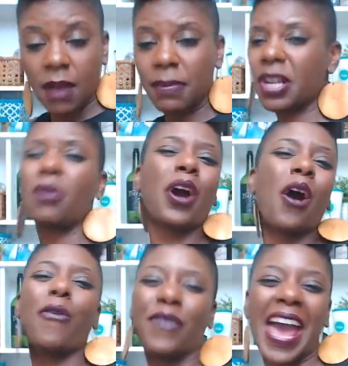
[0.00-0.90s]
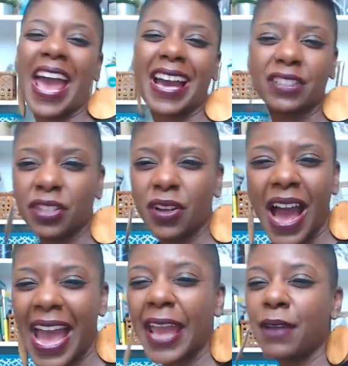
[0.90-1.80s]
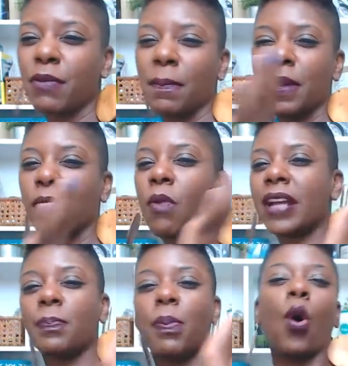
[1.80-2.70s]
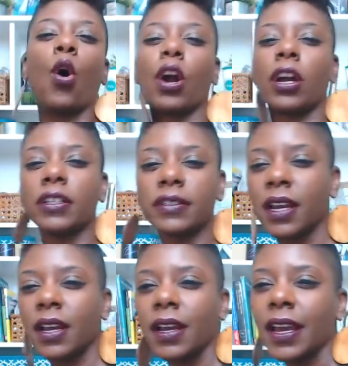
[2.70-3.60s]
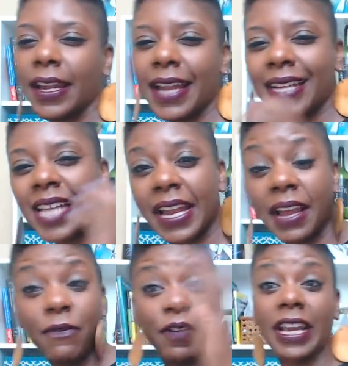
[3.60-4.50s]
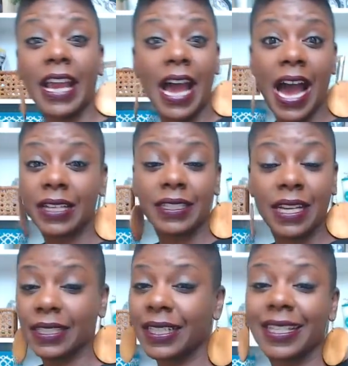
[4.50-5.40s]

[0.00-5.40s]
But don't go fast. You know, I hate when people watch porns and that's how they figure out how to suck dick.